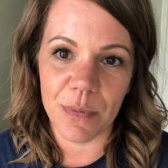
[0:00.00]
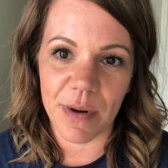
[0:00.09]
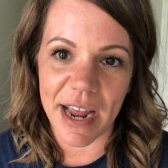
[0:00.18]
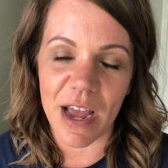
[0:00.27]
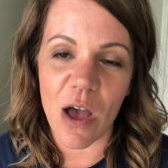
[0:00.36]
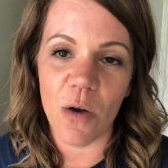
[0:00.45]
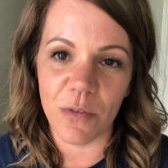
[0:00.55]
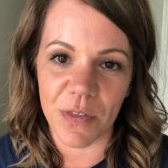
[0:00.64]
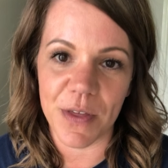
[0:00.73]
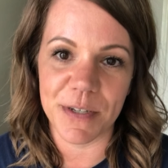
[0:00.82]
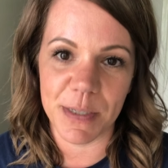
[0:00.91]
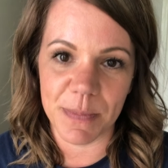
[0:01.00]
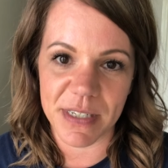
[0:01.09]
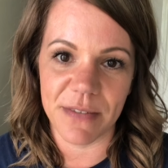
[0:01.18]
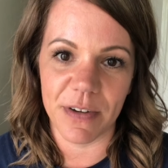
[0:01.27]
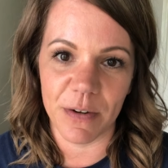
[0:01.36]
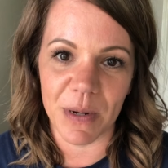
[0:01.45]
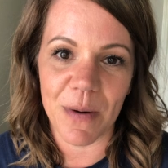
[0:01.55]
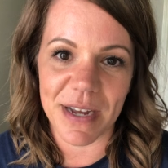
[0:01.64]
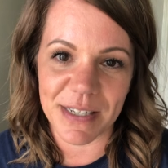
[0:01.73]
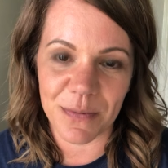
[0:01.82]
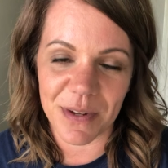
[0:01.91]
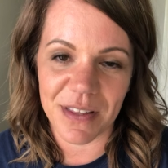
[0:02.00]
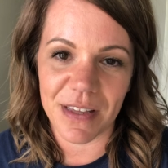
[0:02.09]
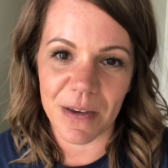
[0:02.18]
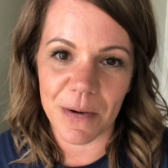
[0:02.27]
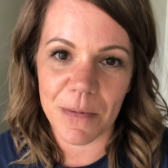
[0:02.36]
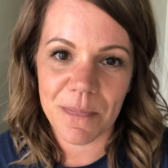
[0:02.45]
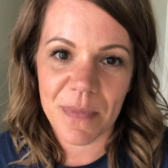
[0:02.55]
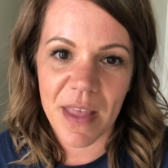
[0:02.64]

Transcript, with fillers: pray over those specific requests with you.